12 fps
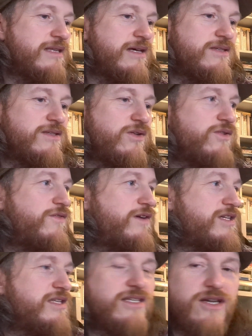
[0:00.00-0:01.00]
That's
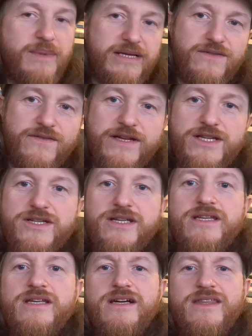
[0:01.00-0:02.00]
non-fiction. Let's go back to
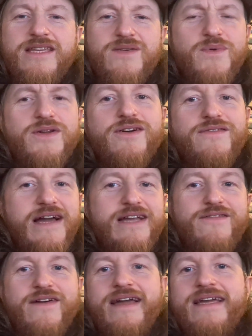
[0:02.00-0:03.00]
fiction. This one I've
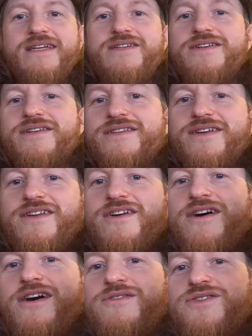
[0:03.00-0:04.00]
had for ages,
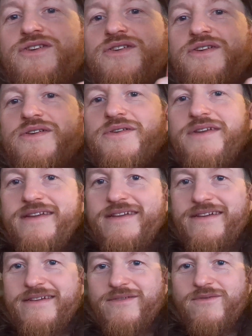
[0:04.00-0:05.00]
and I'll show you
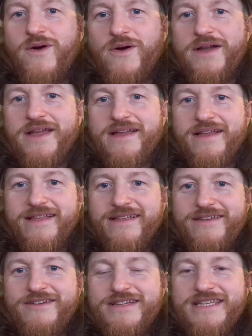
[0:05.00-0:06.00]
why.
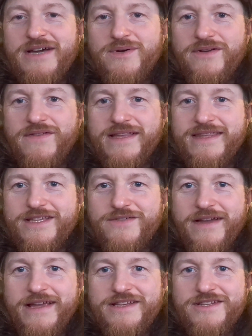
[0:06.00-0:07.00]
You can tell I've had this
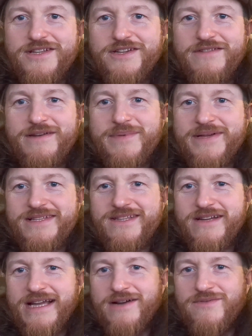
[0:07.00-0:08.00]
for ages unread, because
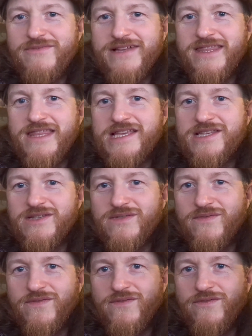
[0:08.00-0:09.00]
look how red this
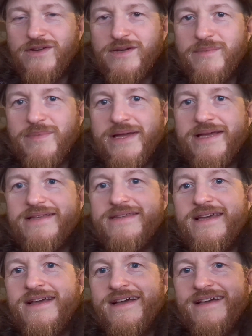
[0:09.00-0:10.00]
front bit is,
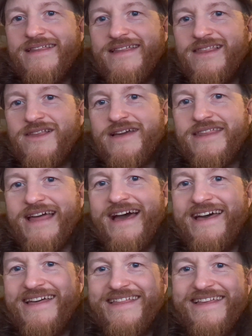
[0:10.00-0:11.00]
and look at
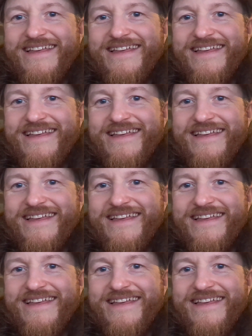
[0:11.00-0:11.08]
that.